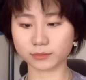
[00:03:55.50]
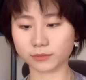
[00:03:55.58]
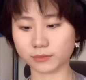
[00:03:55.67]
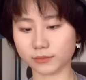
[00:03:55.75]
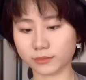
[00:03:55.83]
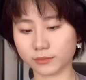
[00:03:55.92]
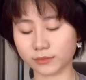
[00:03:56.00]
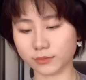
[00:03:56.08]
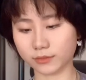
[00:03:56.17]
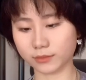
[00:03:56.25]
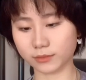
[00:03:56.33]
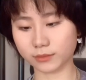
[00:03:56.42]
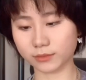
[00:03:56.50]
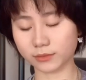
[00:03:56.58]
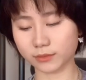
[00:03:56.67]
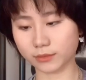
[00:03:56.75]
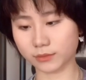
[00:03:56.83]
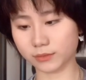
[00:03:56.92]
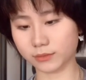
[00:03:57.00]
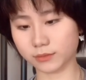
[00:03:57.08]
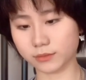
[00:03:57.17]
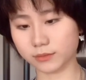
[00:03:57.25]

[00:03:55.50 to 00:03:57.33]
(no one is talking)